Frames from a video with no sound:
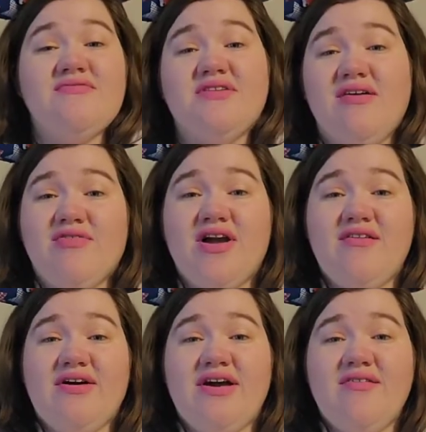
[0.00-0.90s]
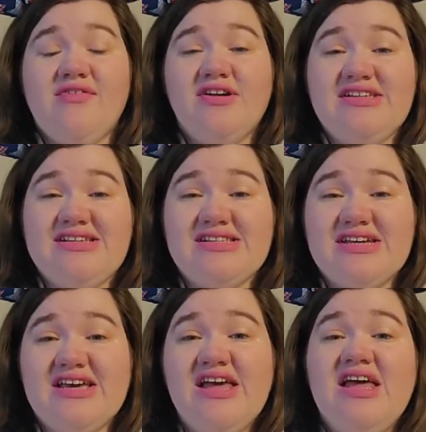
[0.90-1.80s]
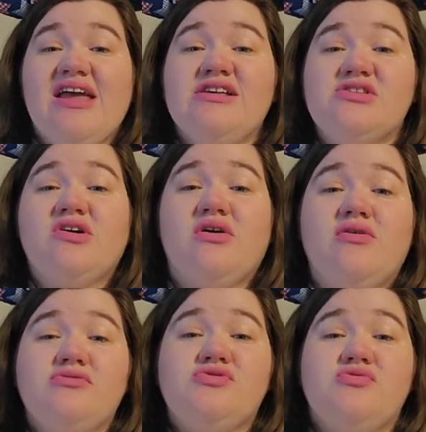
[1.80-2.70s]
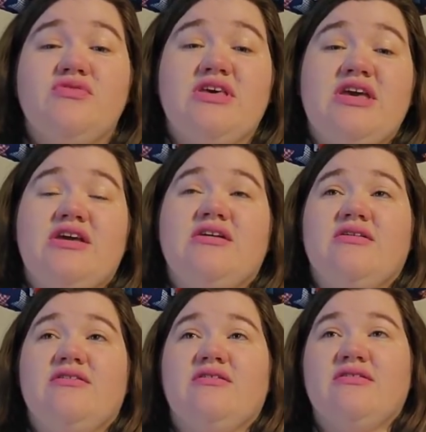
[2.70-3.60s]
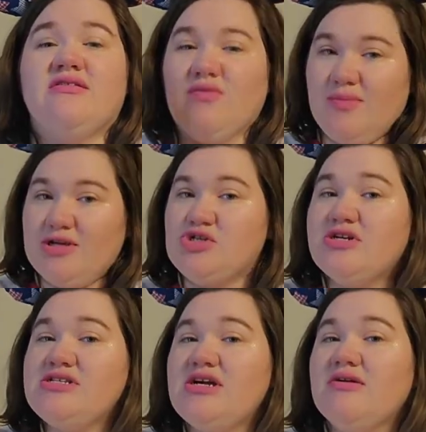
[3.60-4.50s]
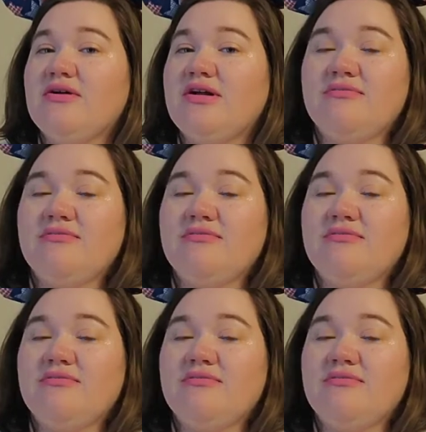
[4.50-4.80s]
never have I ever at Disney is go to the, let me make sure I say it right,